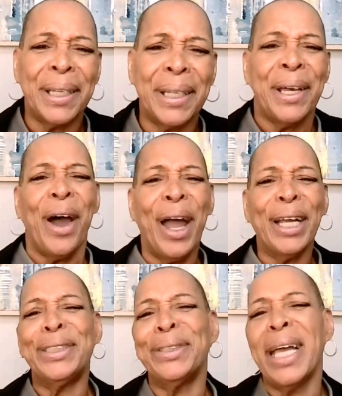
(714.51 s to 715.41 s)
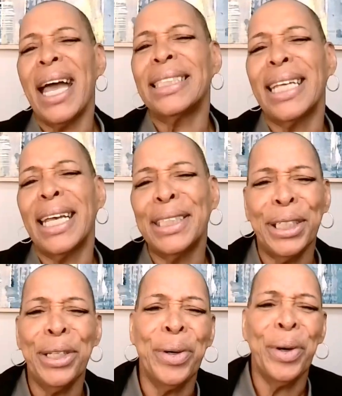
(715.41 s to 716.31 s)
All right, you guys, I'll see
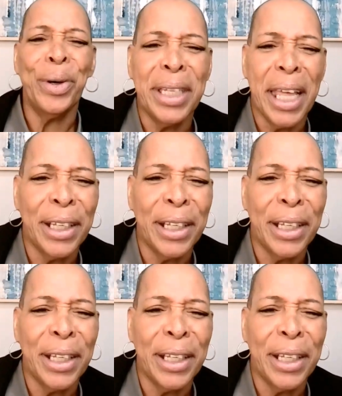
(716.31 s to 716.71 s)
you on the next